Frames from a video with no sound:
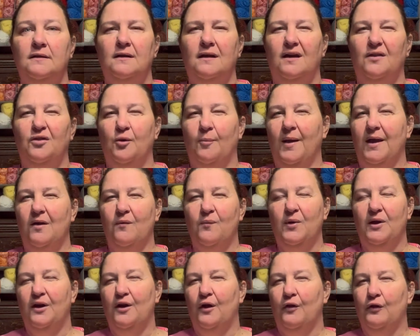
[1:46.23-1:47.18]
And there may have been
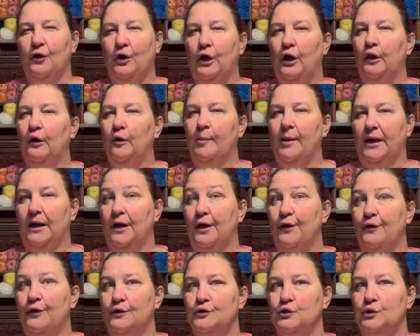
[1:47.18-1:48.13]
another color, but I know
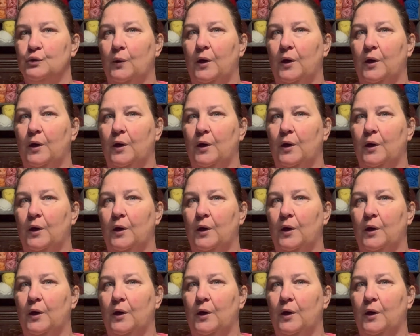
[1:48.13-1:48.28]
those three